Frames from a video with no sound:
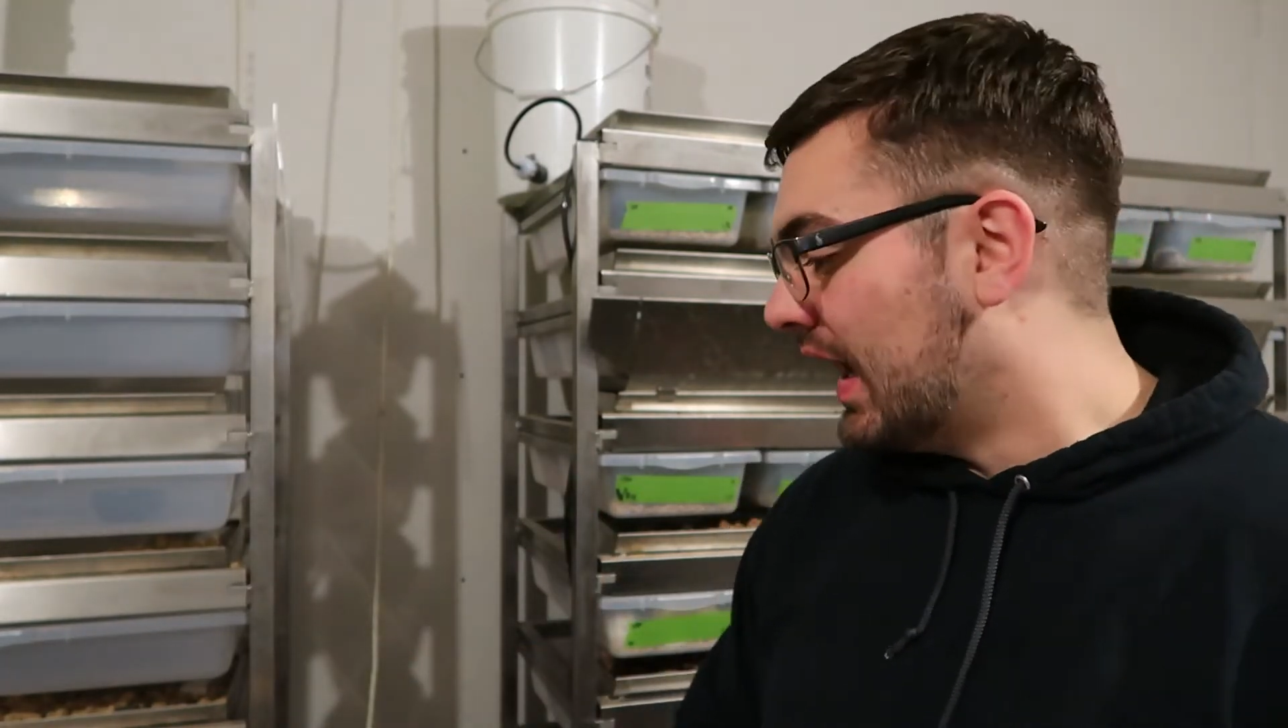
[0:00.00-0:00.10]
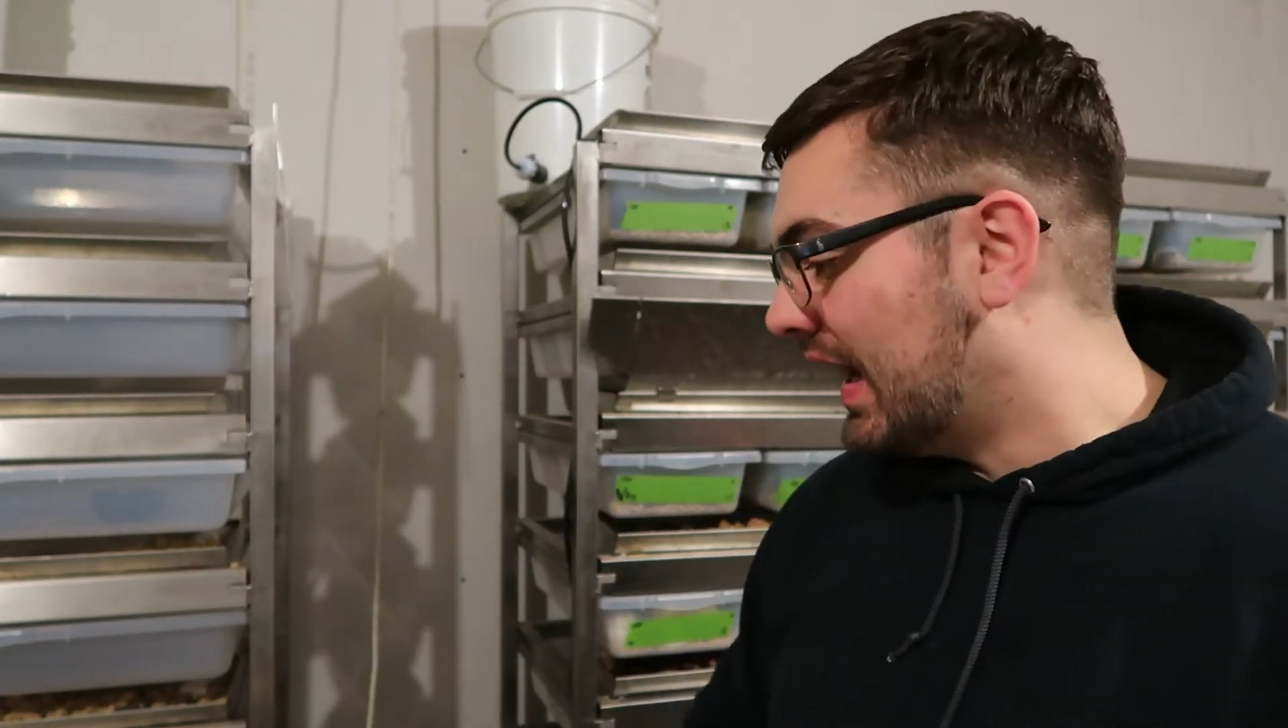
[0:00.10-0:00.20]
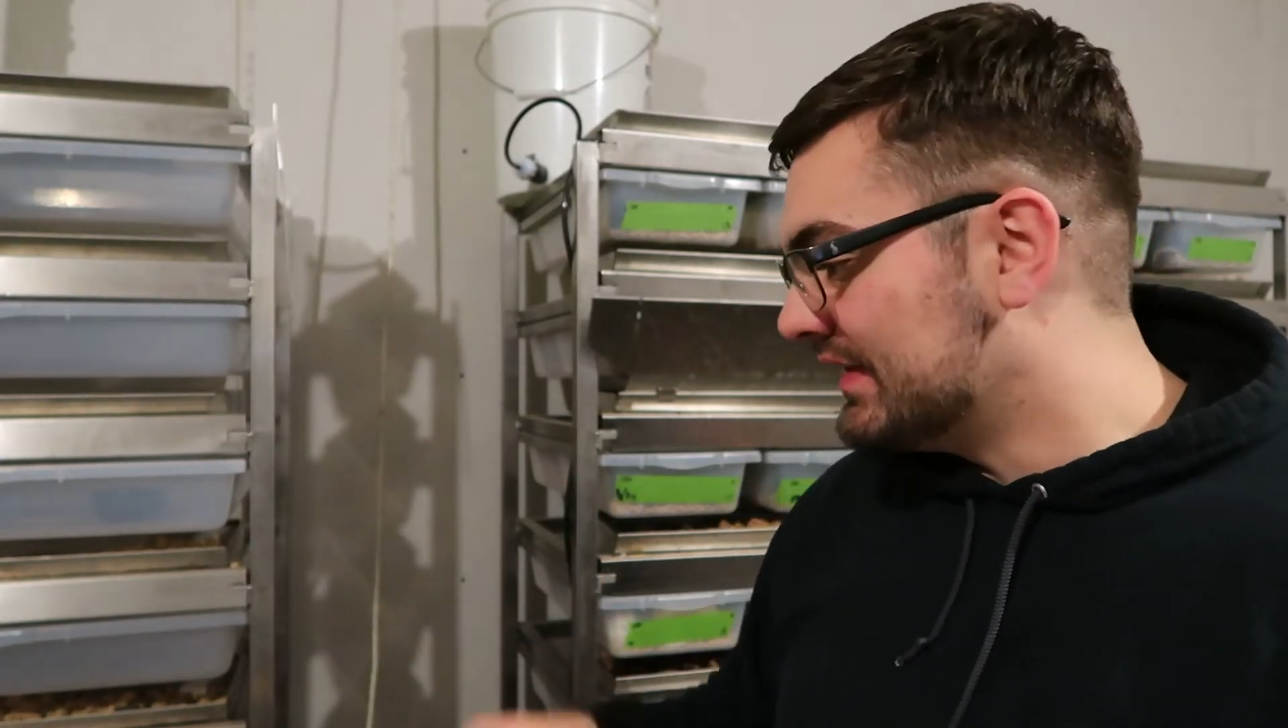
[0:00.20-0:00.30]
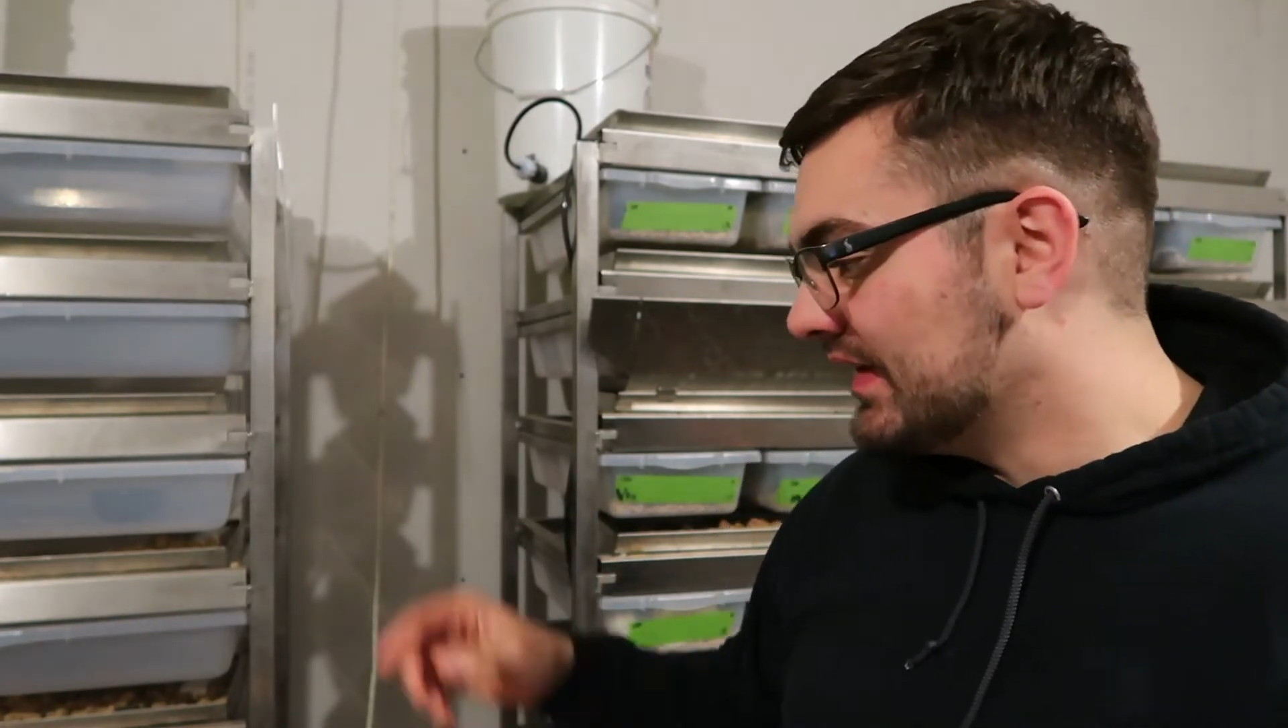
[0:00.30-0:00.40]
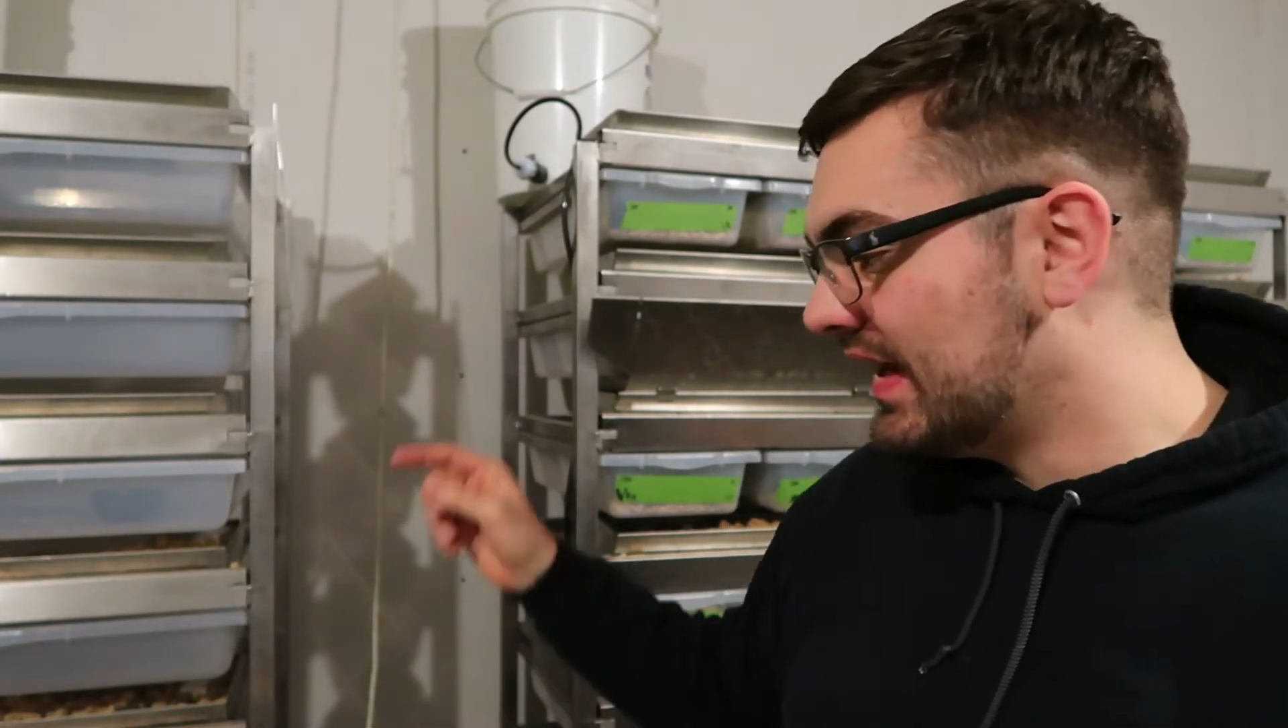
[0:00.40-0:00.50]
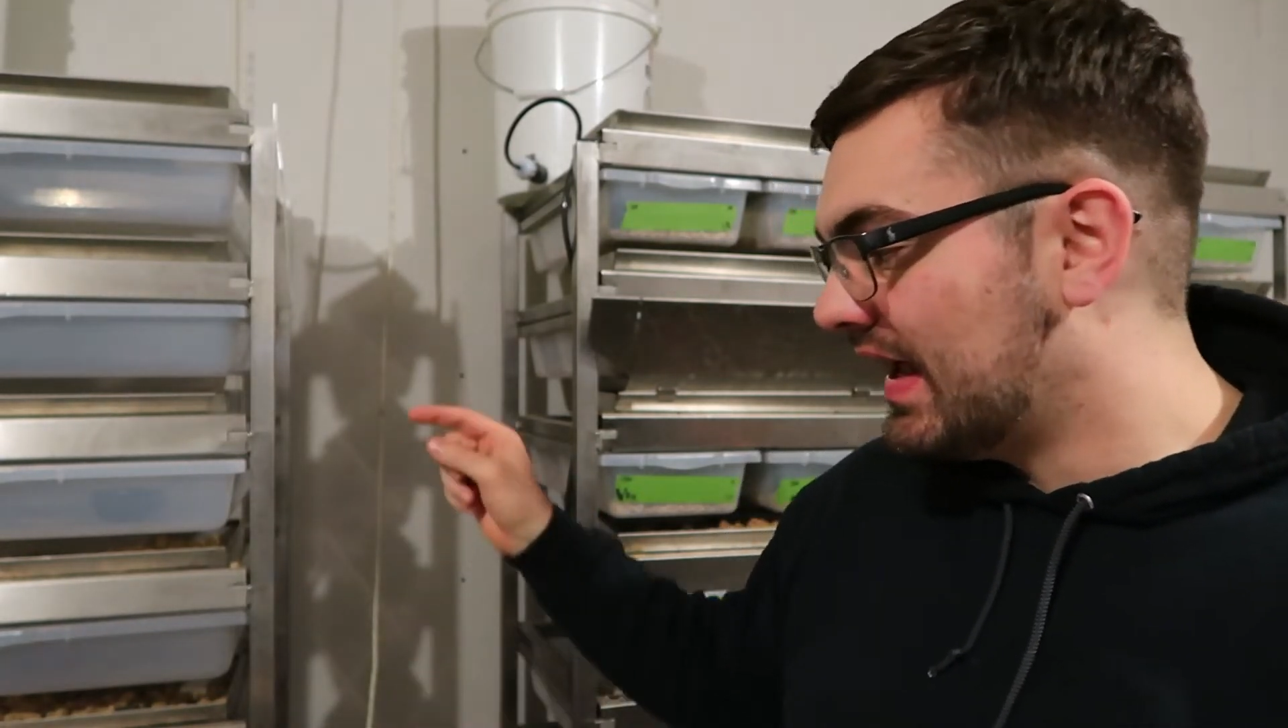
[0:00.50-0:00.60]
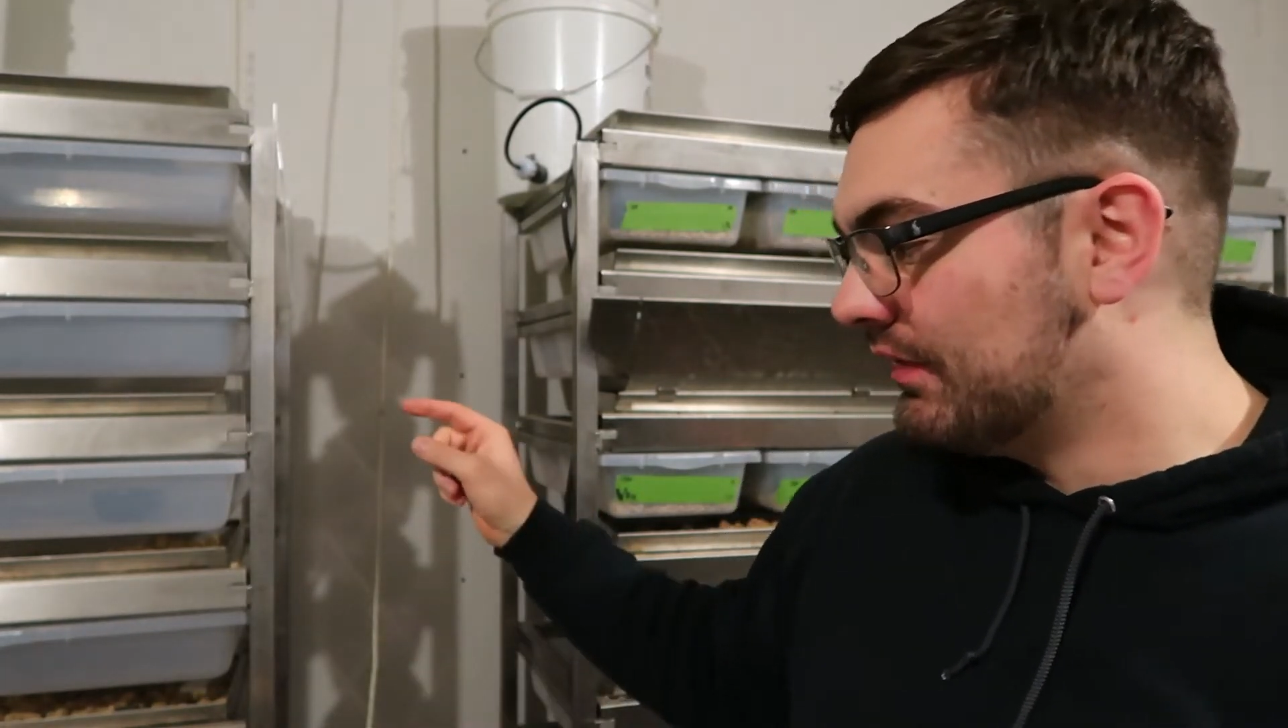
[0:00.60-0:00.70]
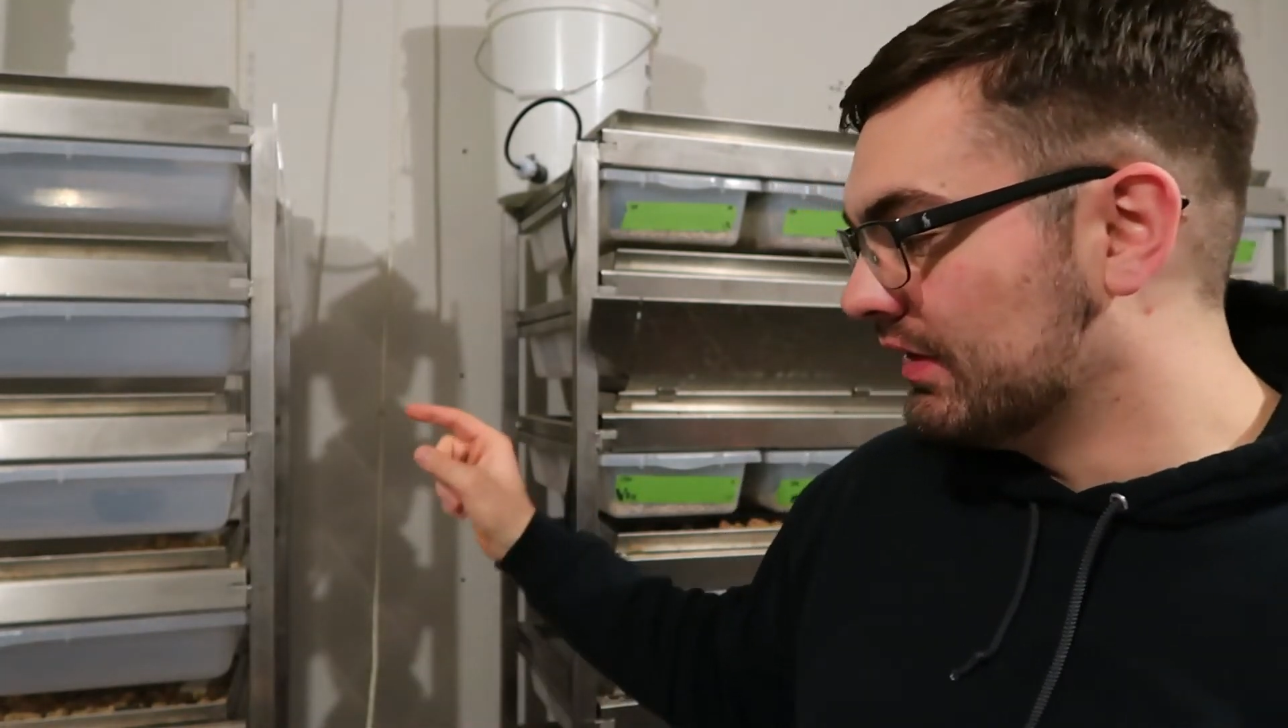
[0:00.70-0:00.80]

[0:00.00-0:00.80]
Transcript: I did have